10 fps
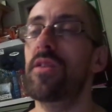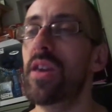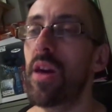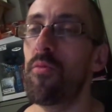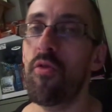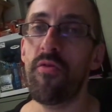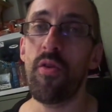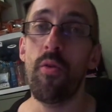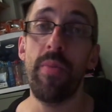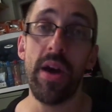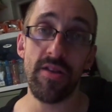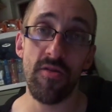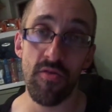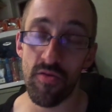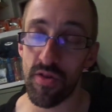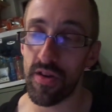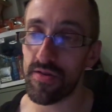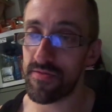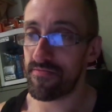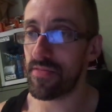so you get more of your pectoral use.